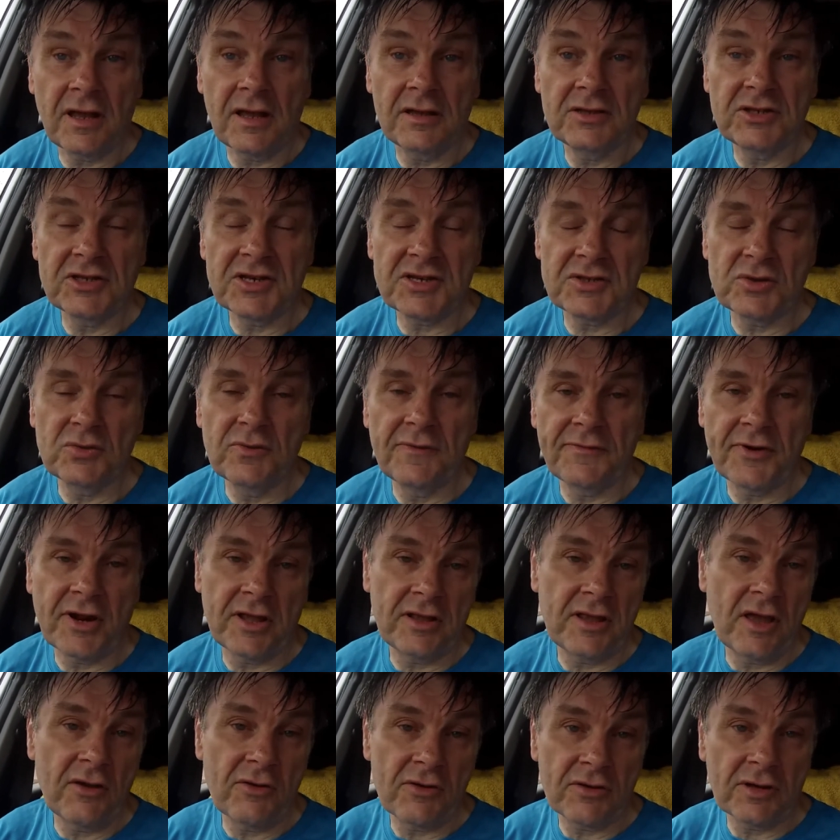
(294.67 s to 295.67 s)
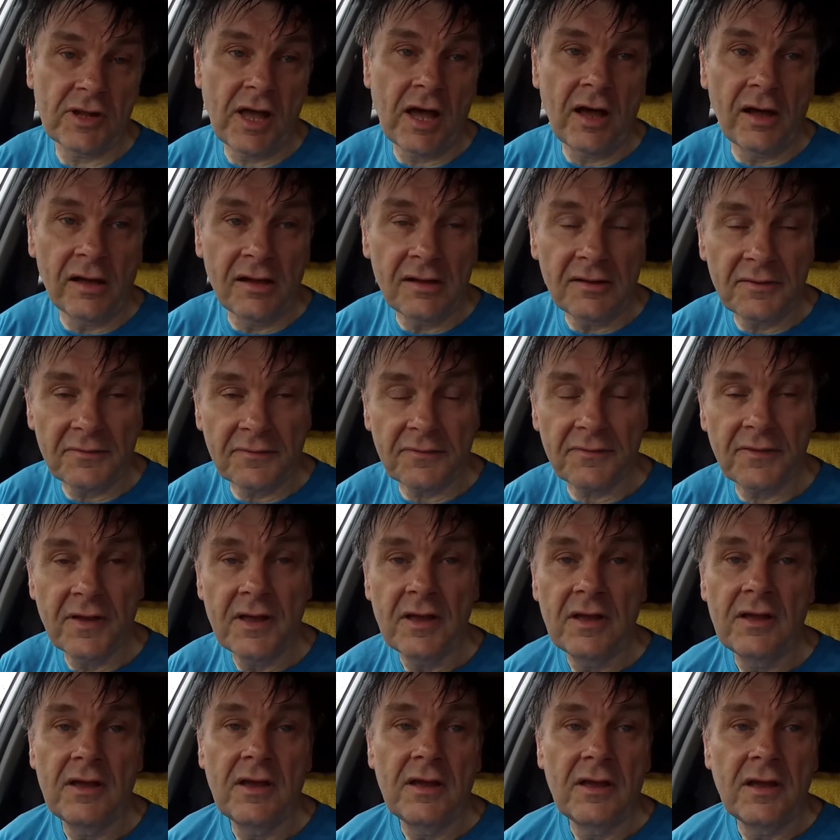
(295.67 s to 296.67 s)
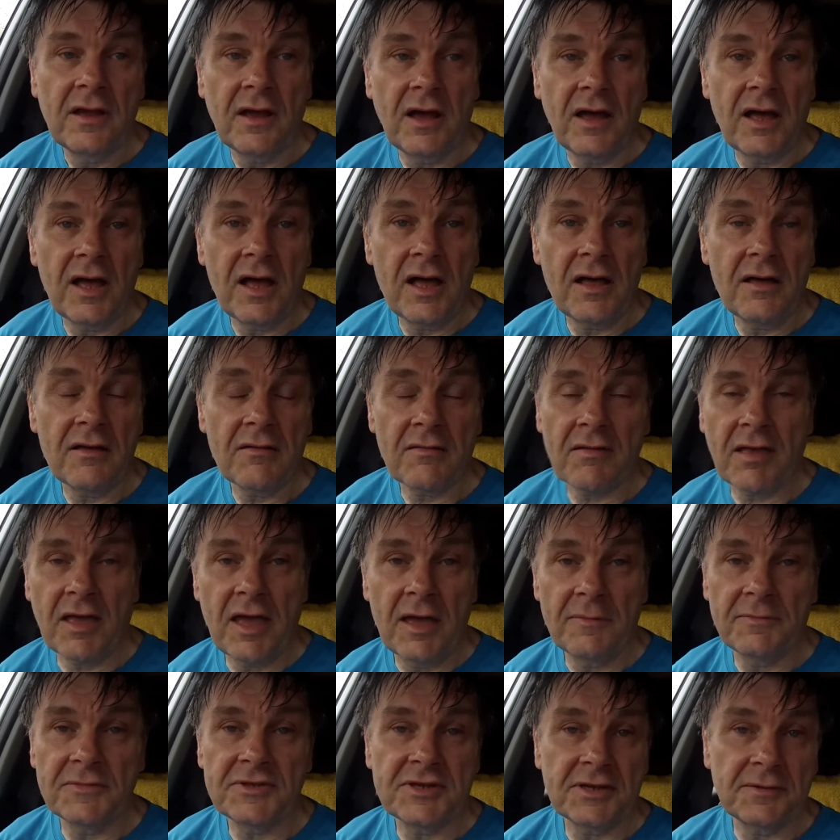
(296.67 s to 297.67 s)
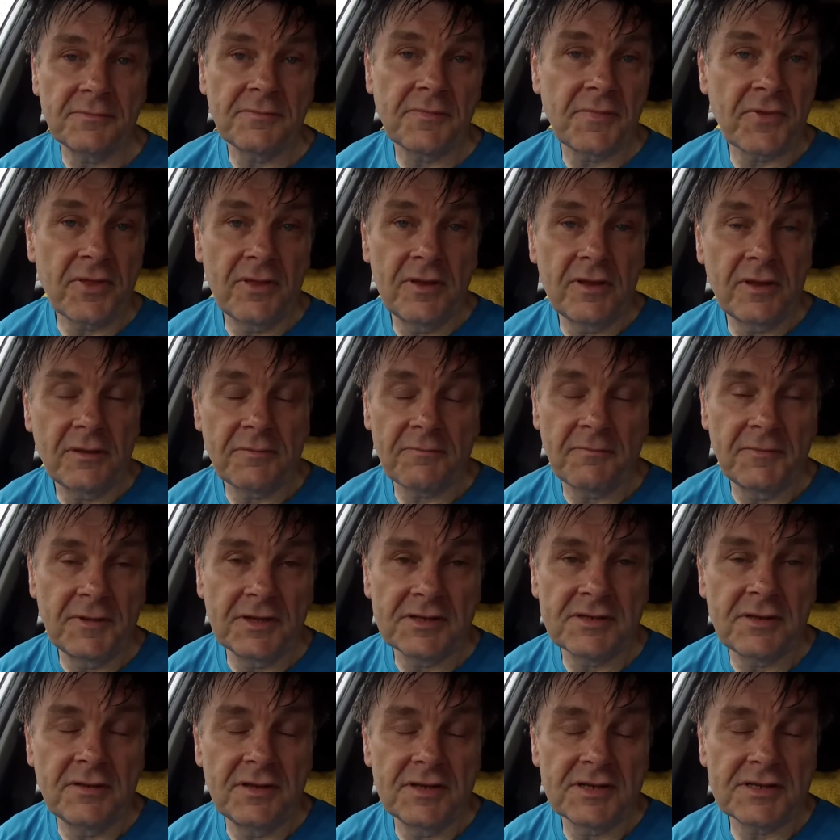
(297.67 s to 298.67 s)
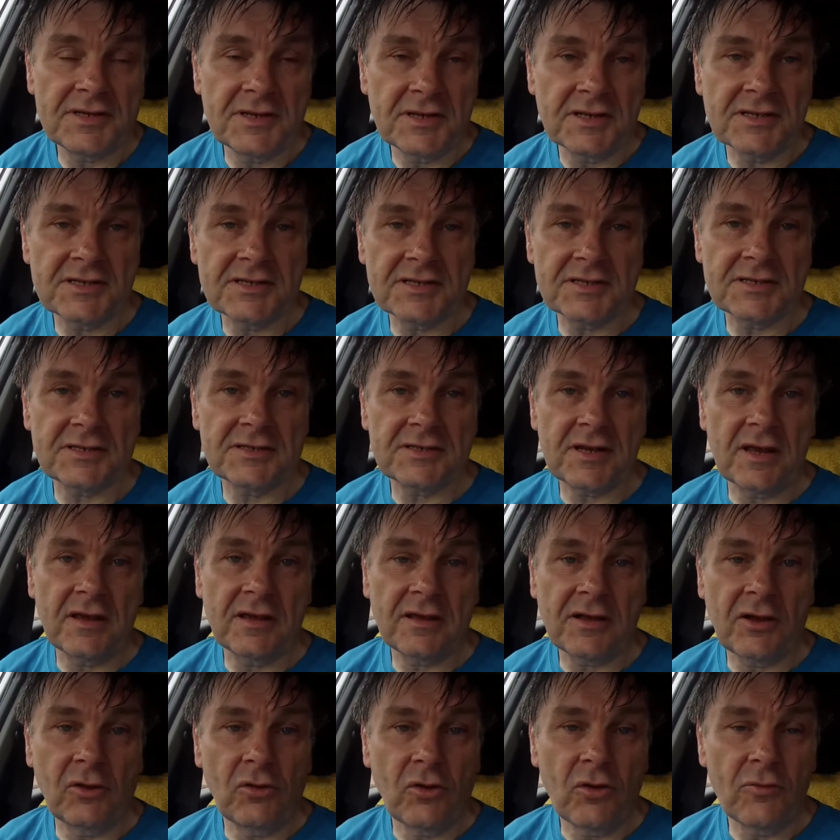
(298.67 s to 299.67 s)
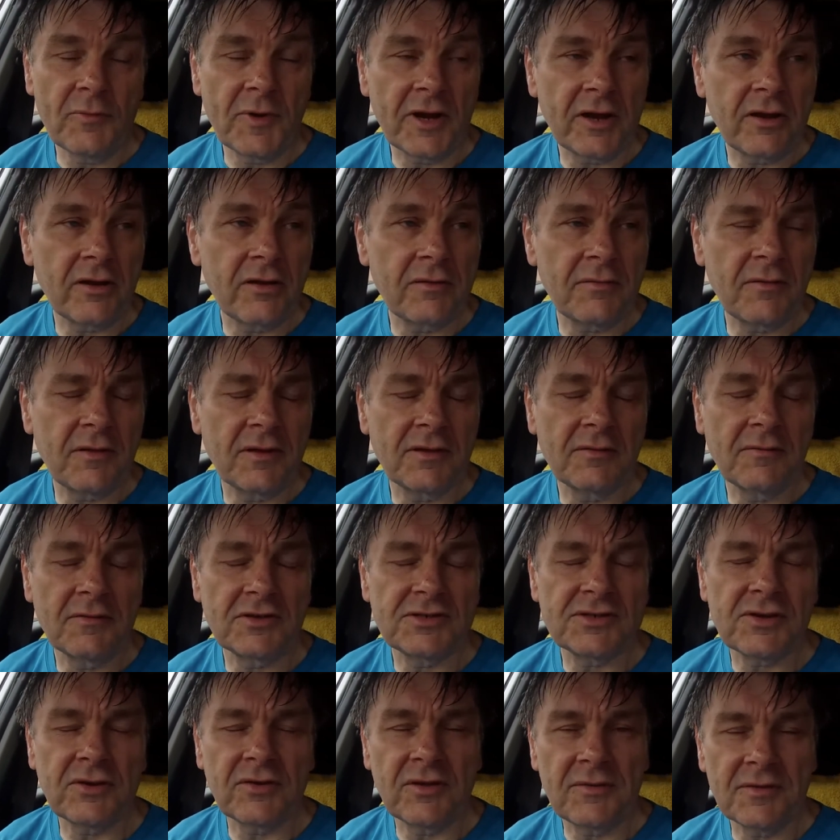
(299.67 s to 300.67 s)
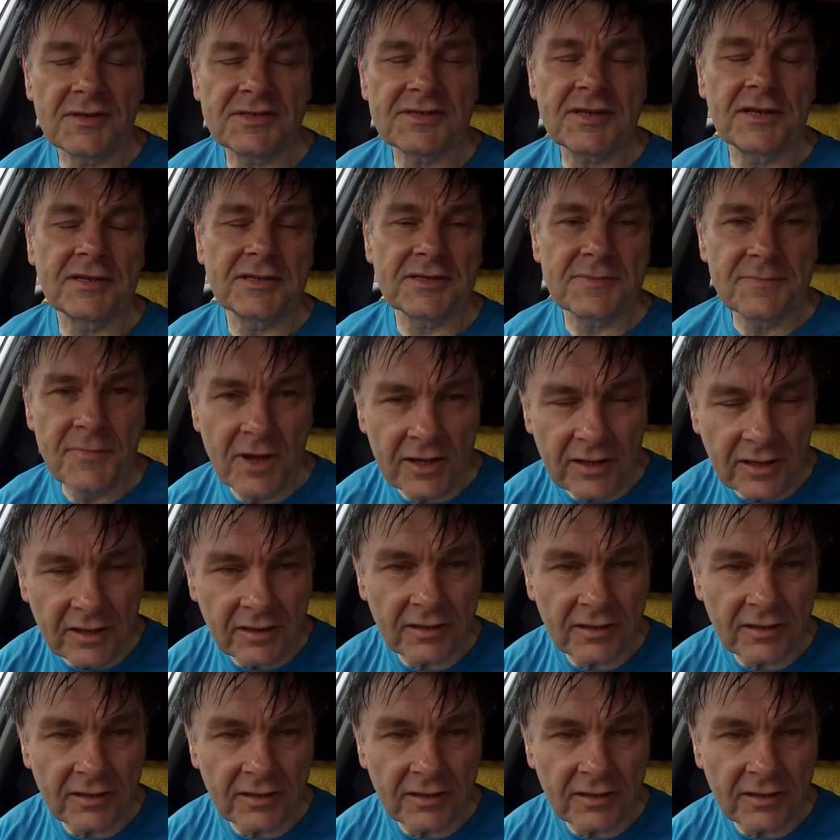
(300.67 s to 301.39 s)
just over an hour and a half, kept up the 6 kilometre 6 minute